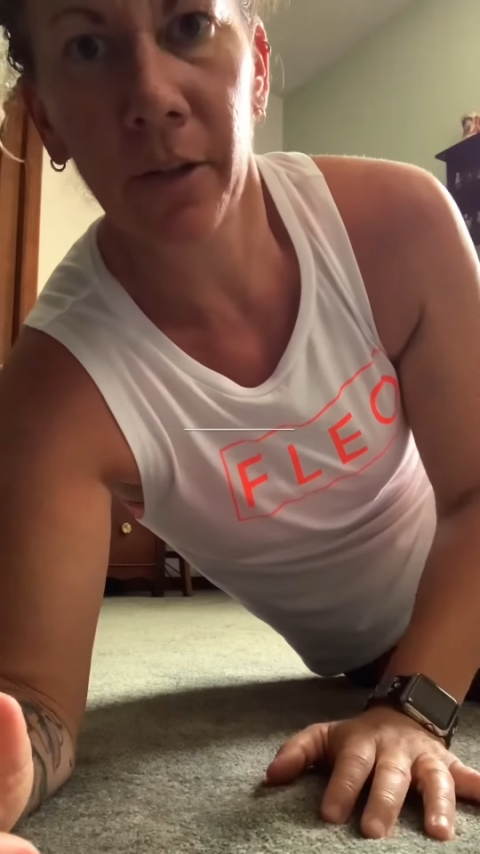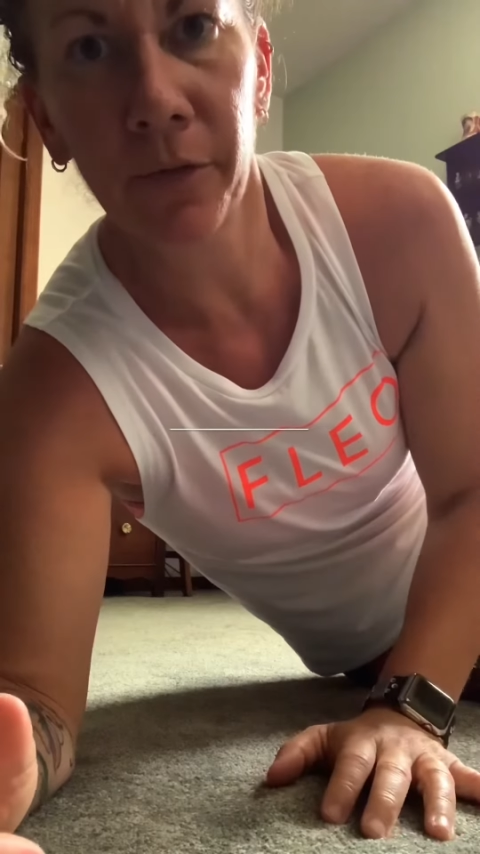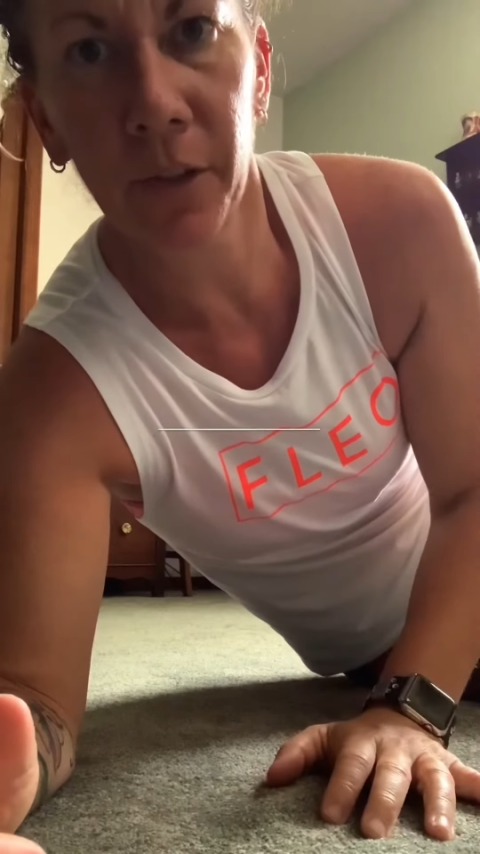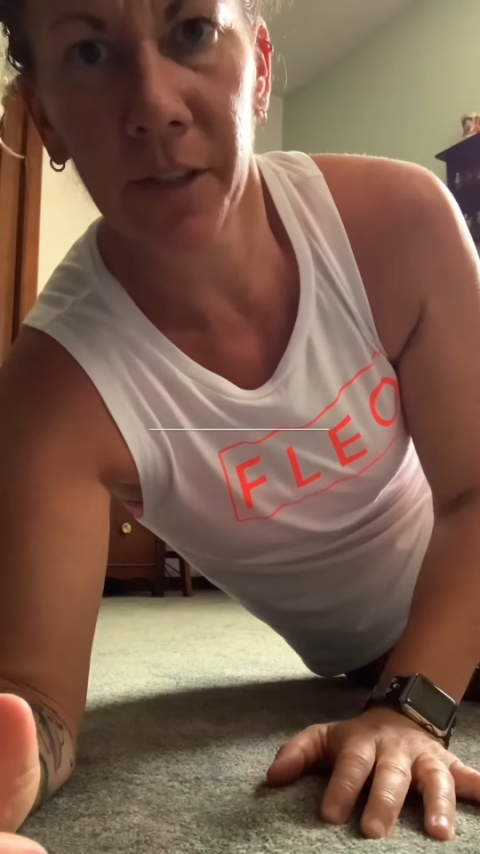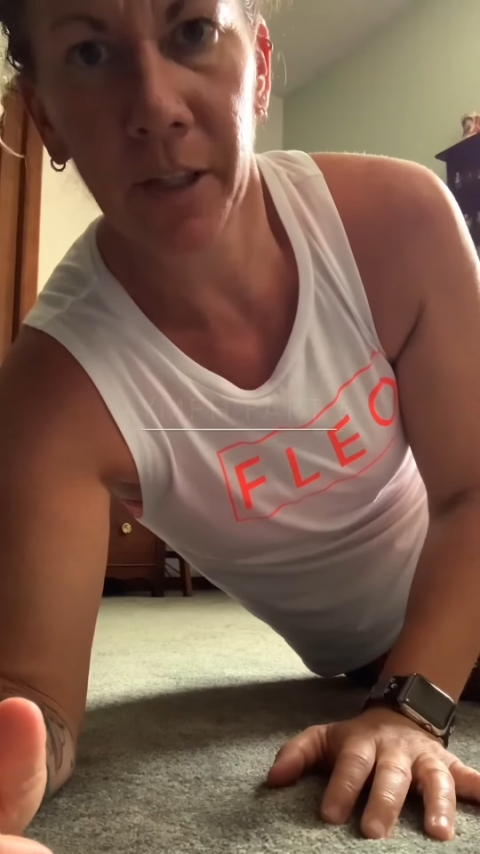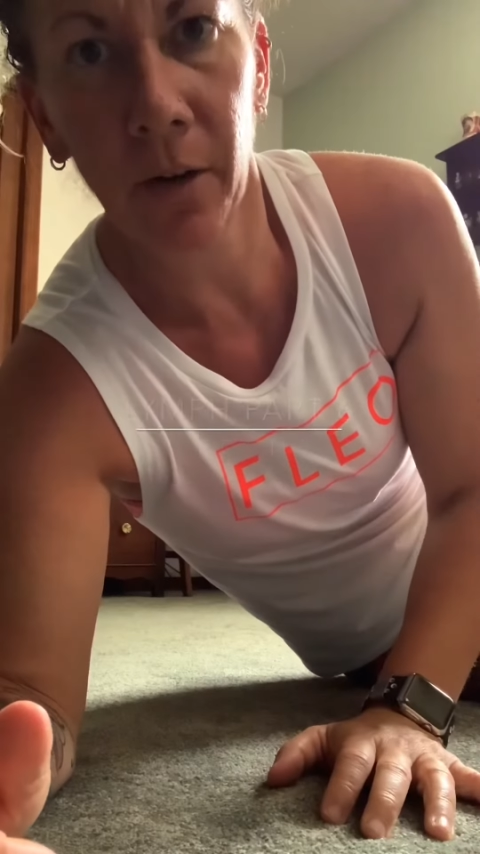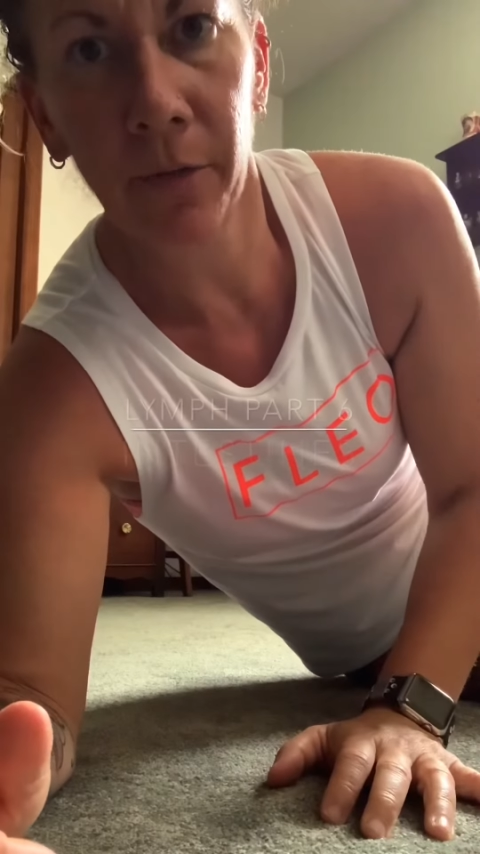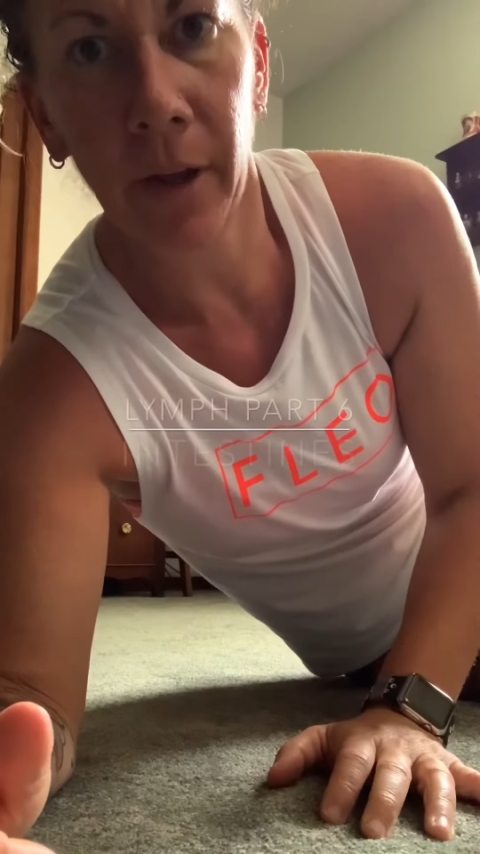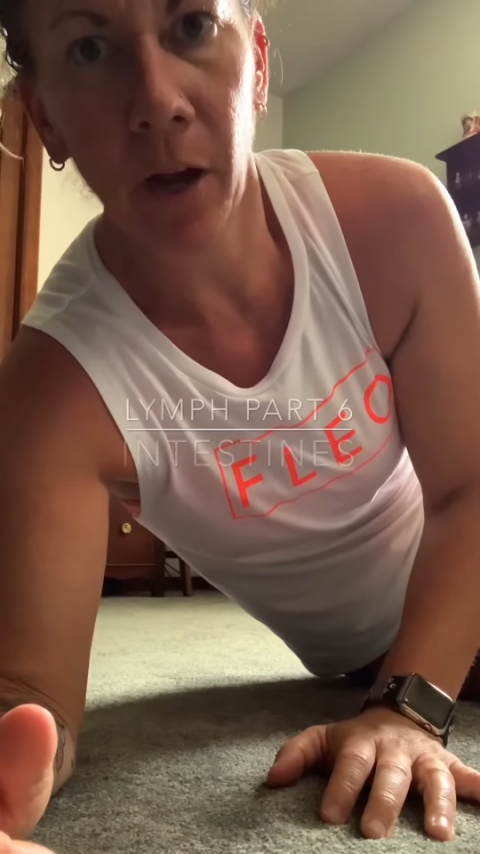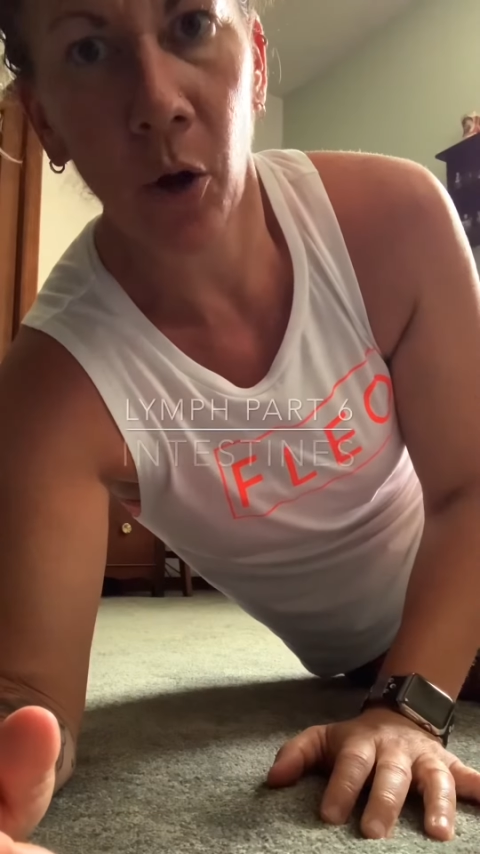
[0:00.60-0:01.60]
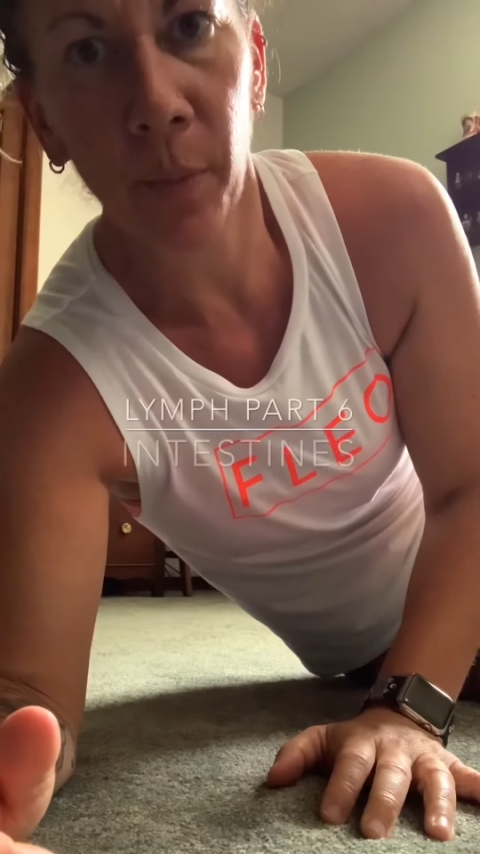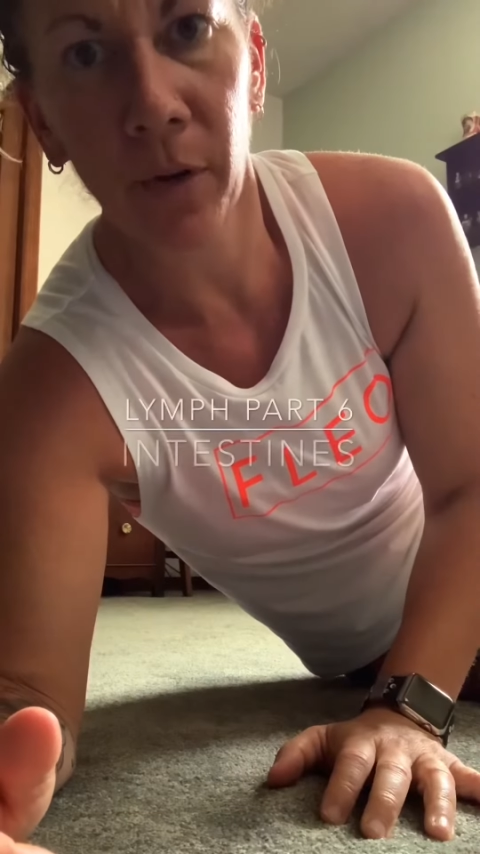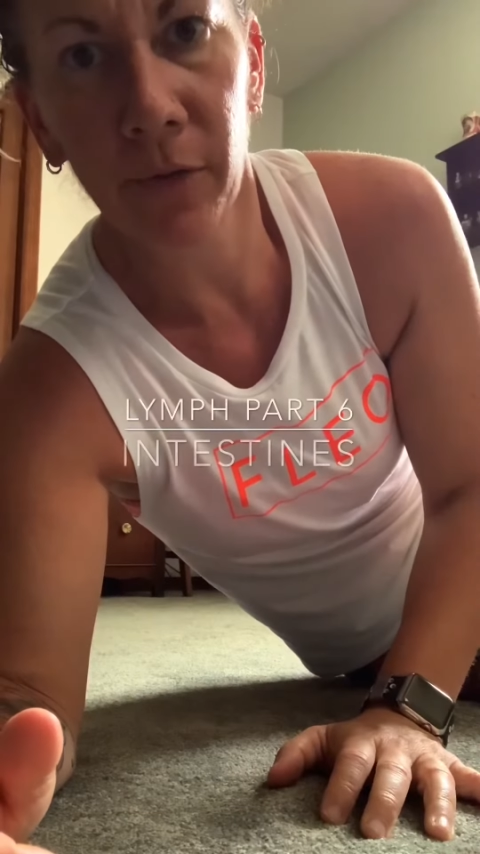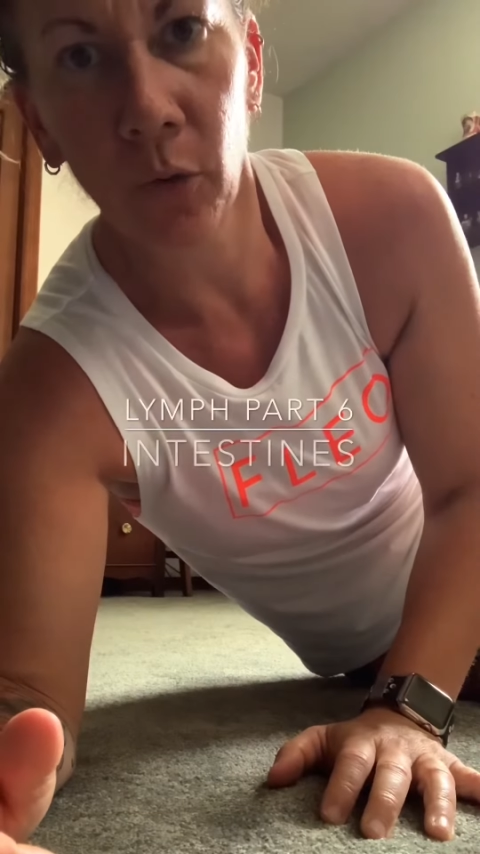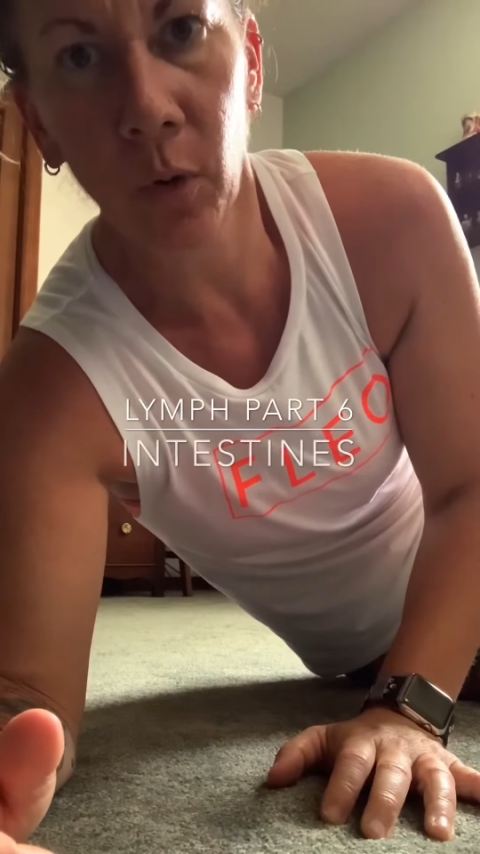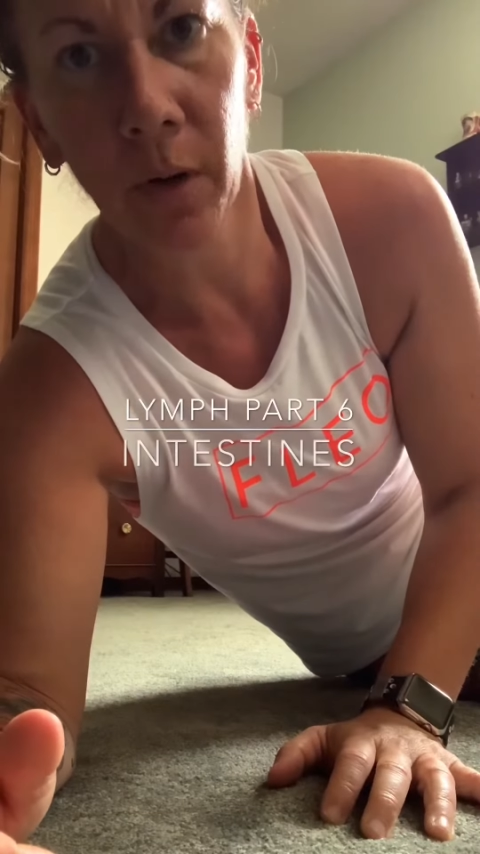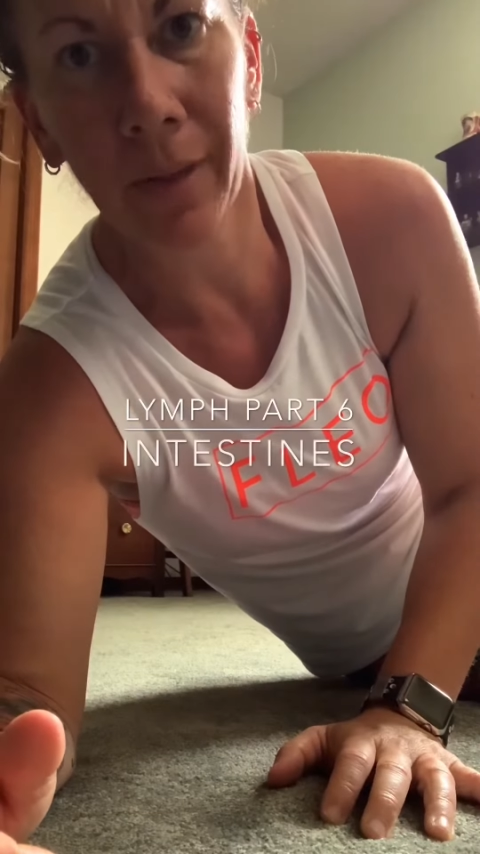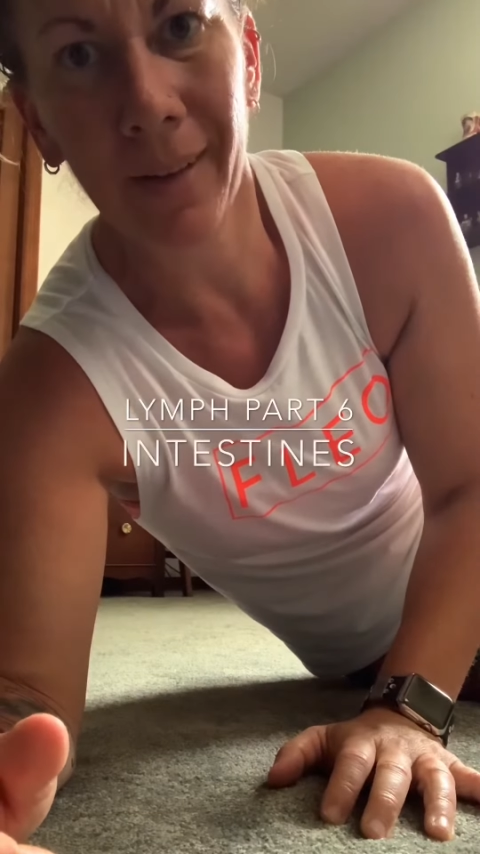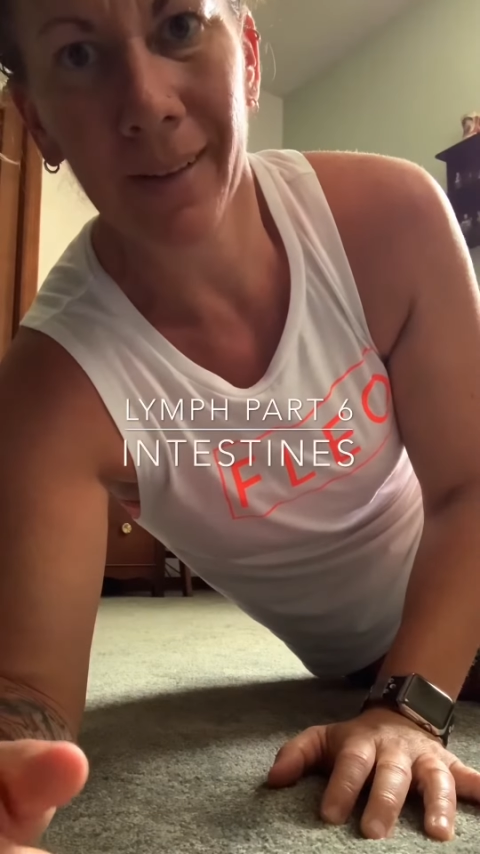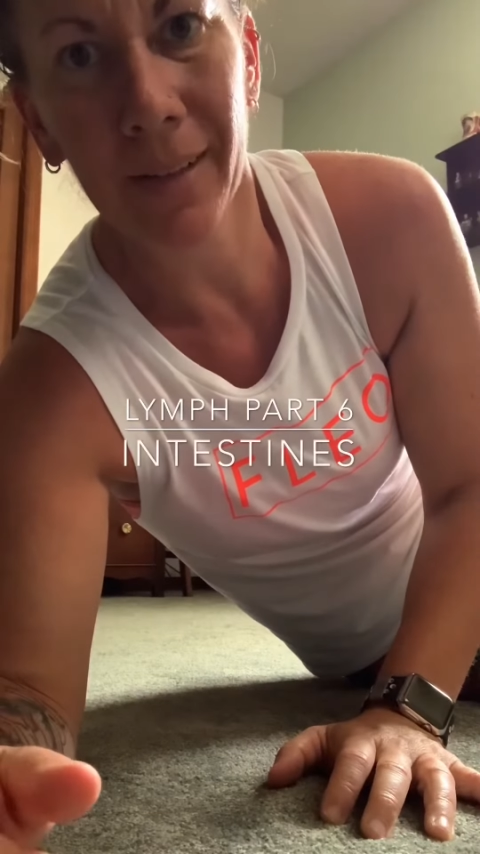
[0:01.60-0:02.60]
for self-help for
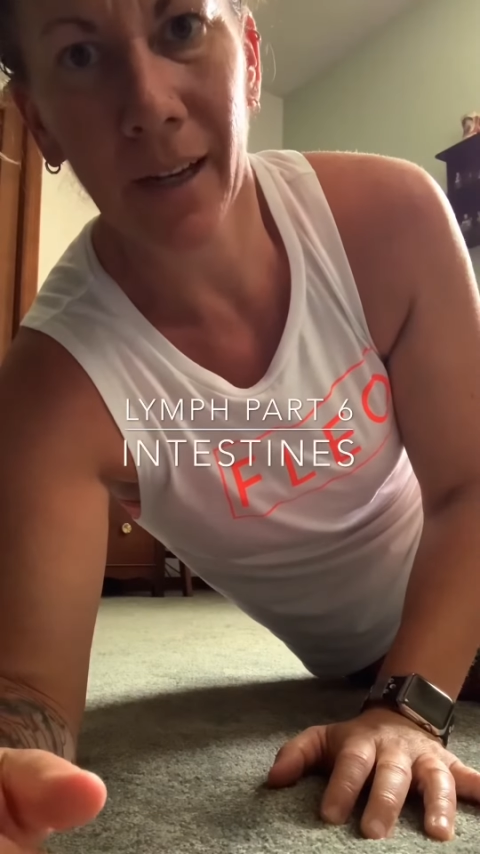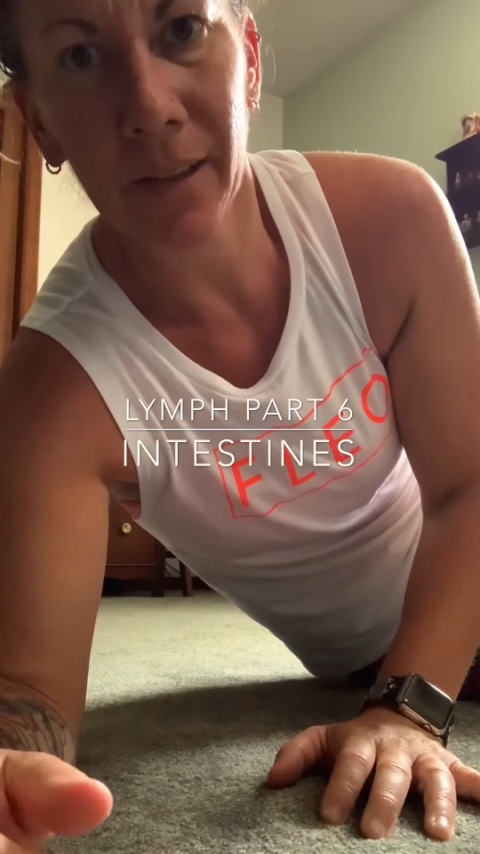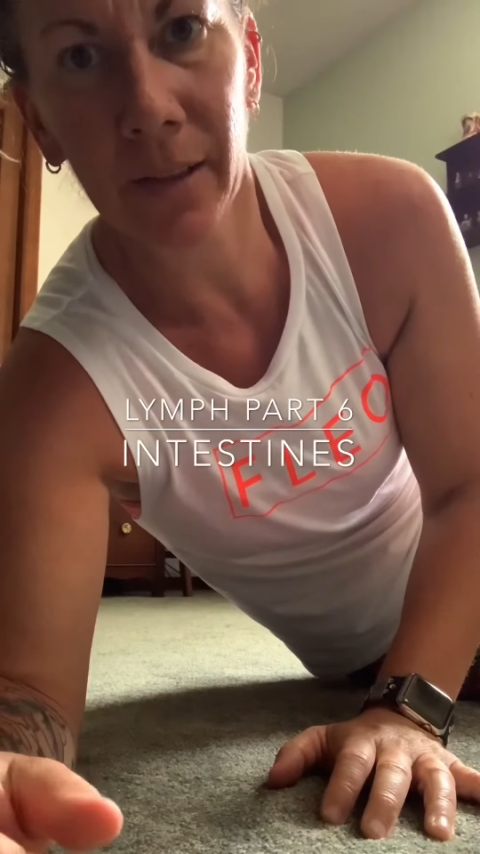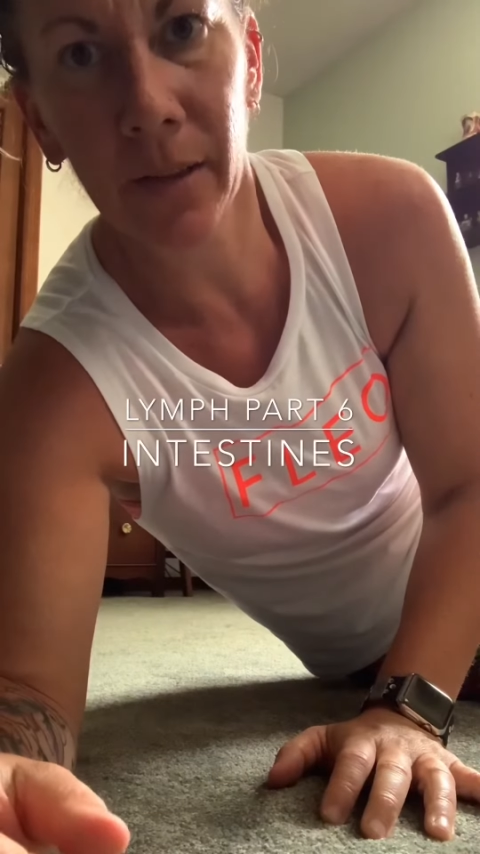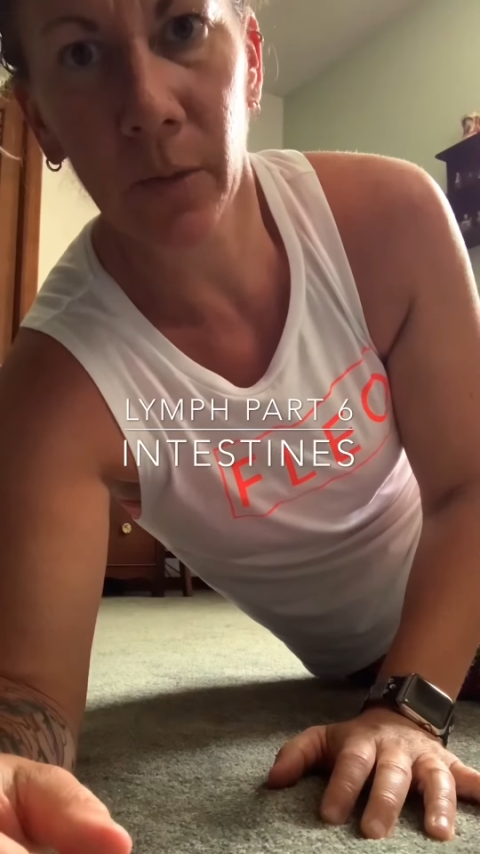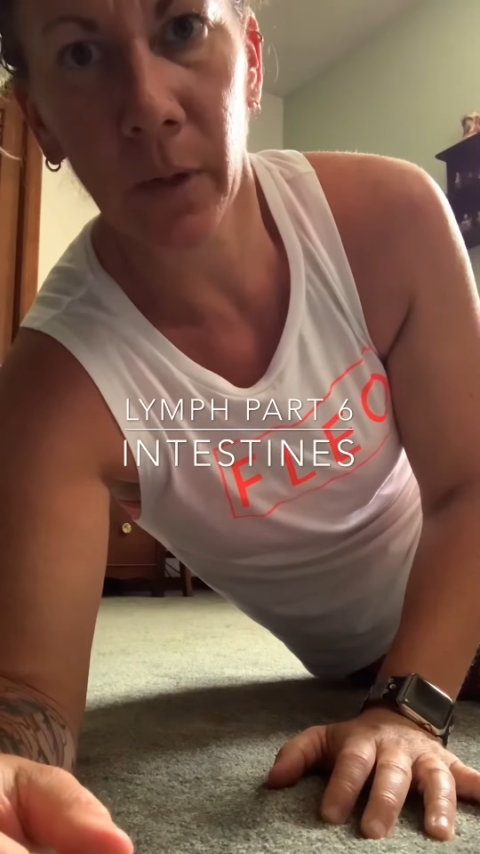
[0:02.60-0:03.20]
the intestines